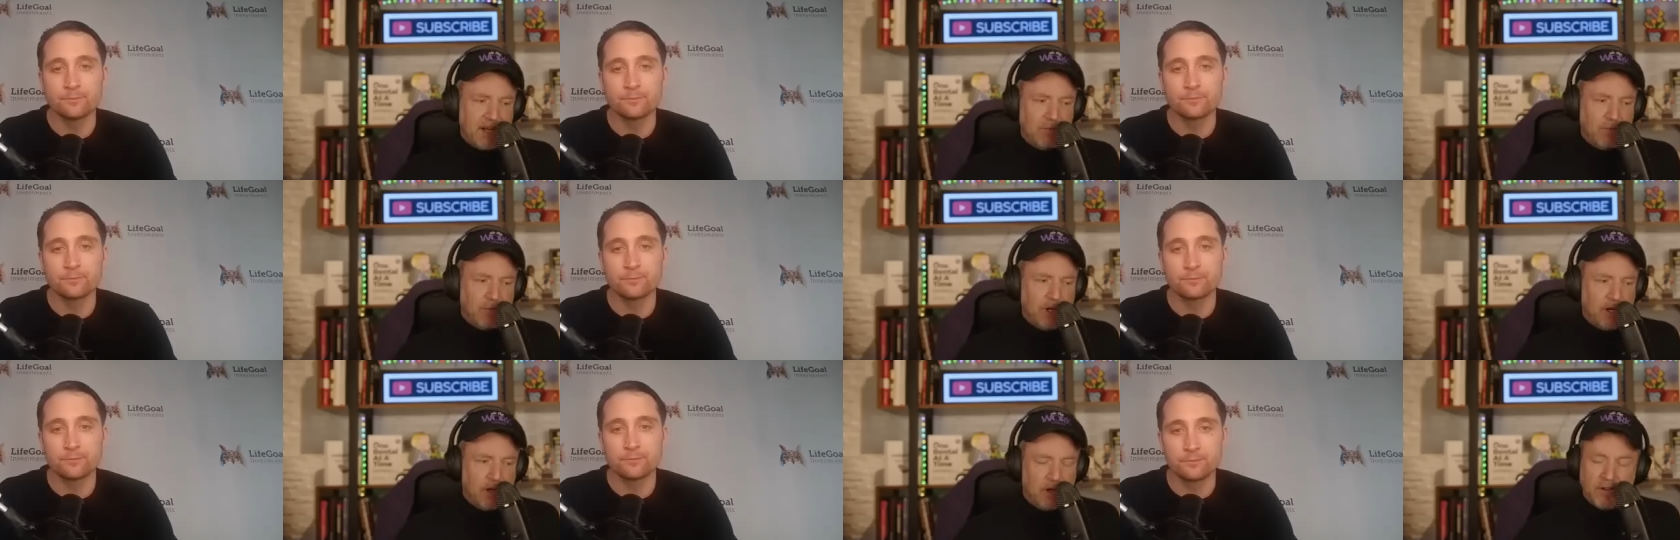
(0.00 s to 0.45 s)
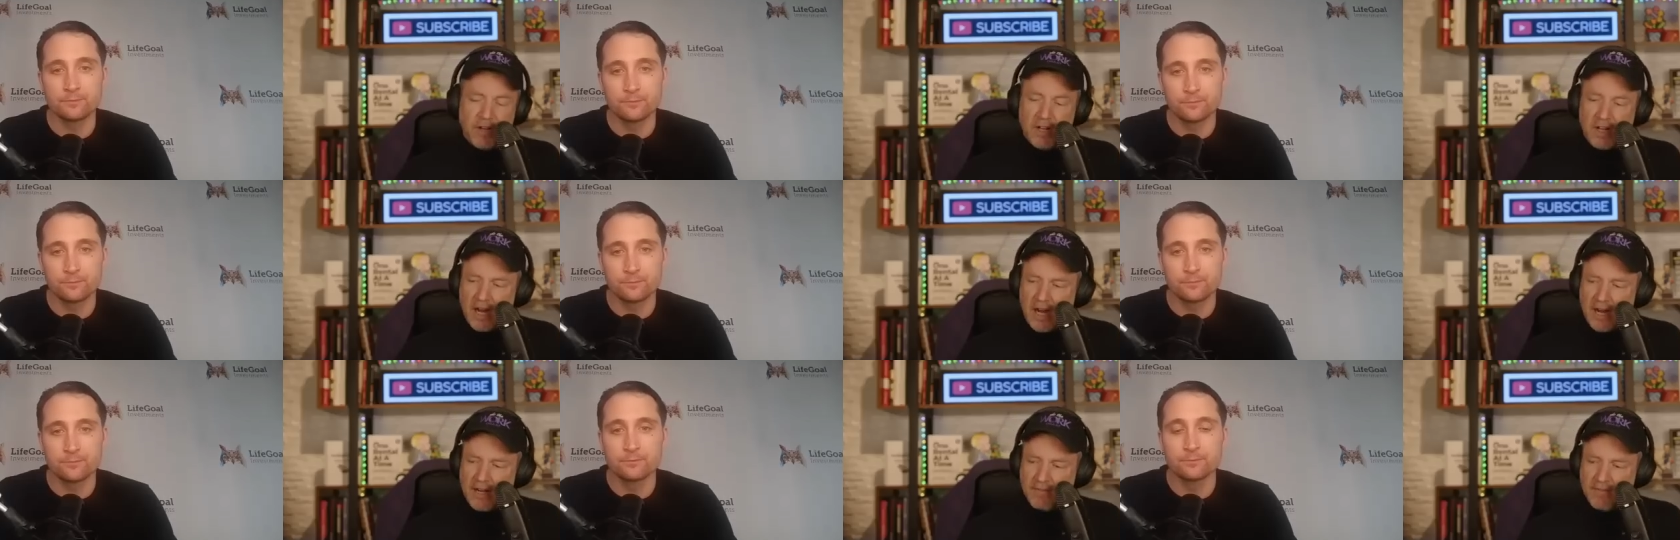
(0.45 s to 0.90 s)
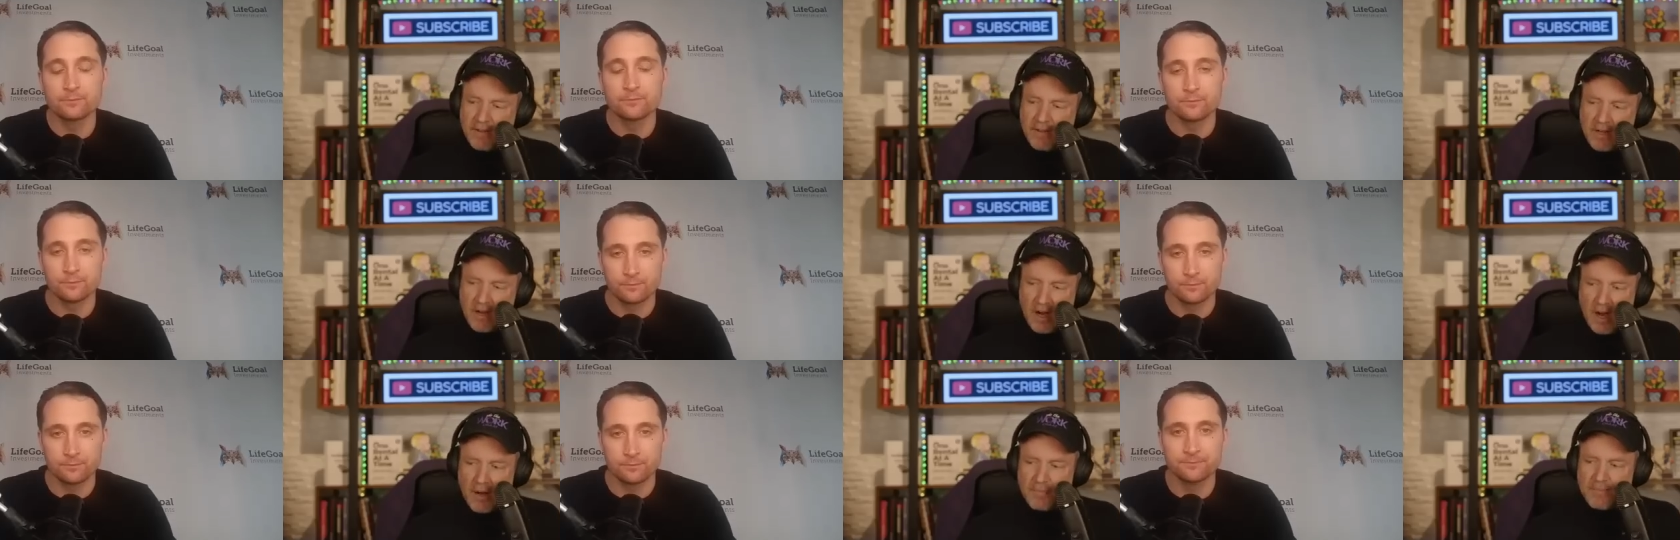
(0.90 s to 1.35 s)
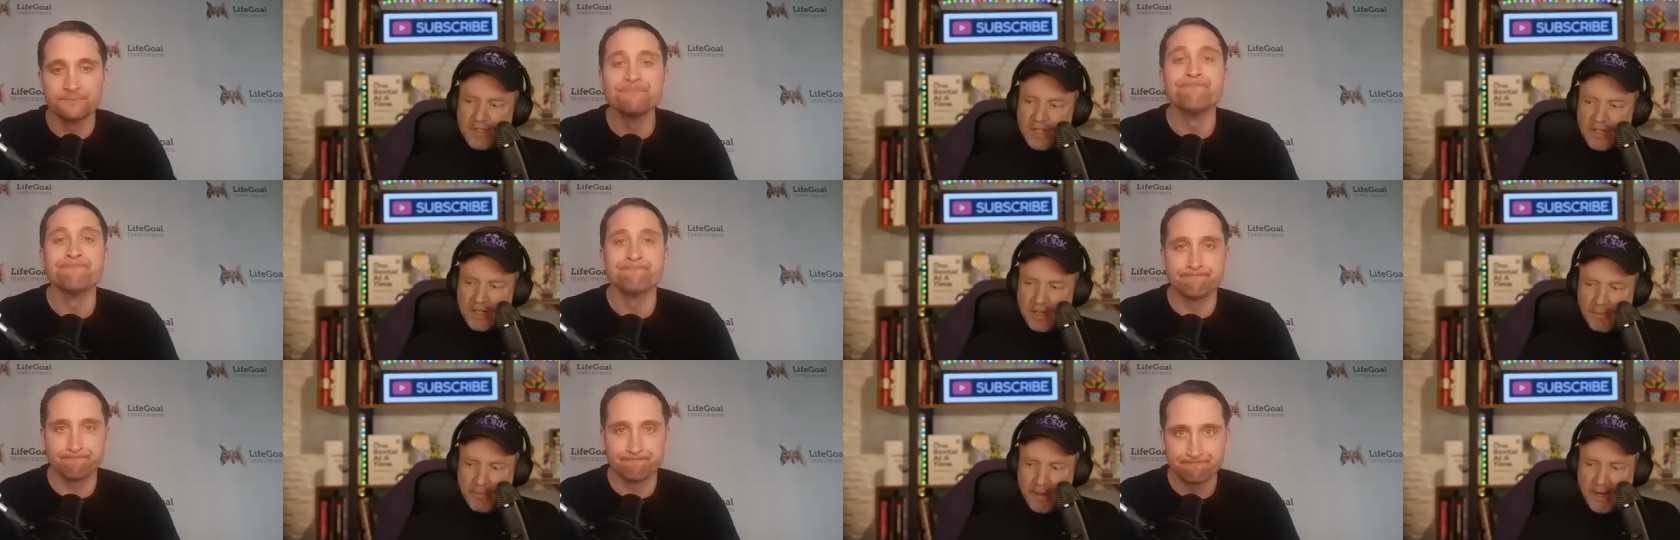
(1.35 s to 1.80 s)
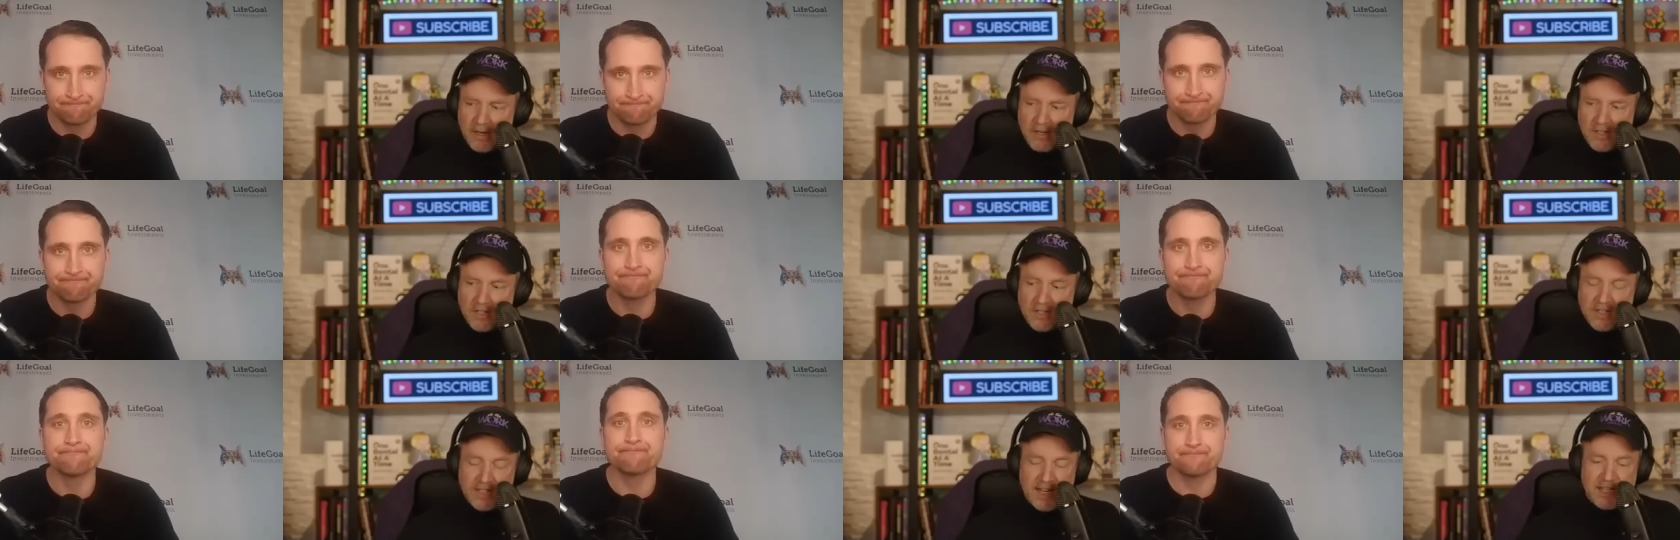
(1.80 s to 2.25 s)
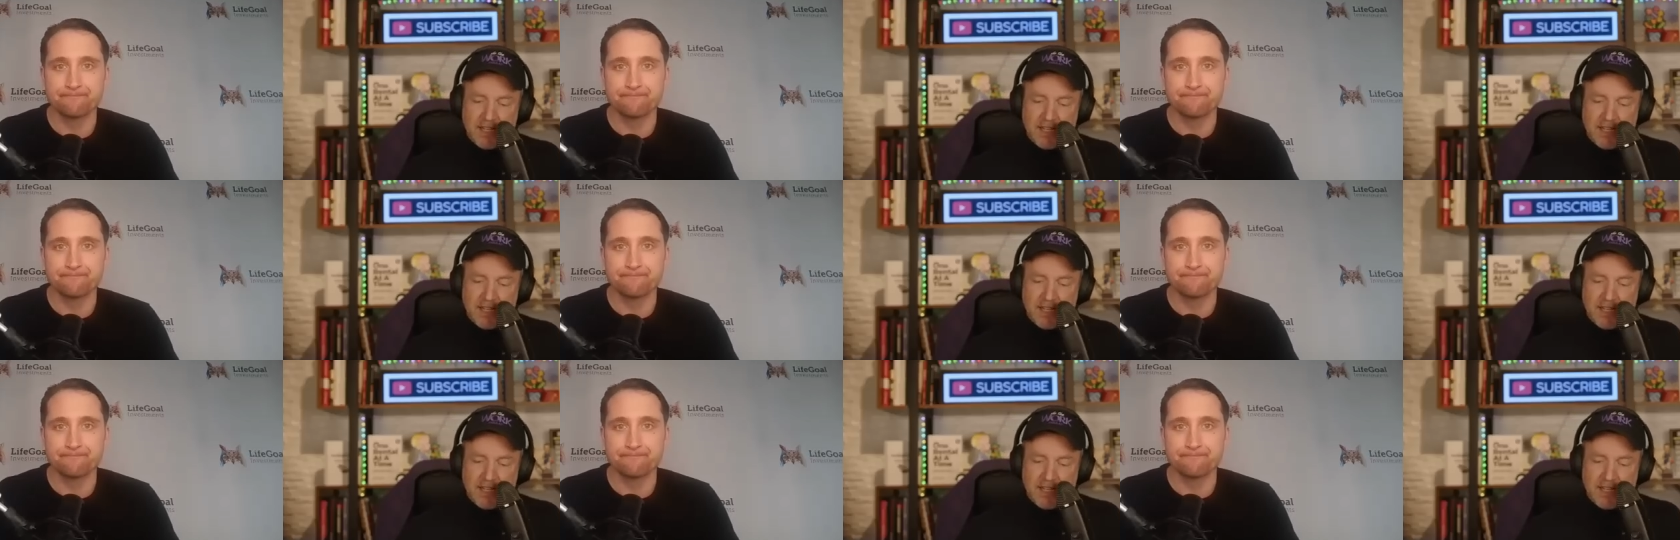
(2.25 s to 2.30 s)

Speaker 1: dead when you look at kind of the comps and the comparisons.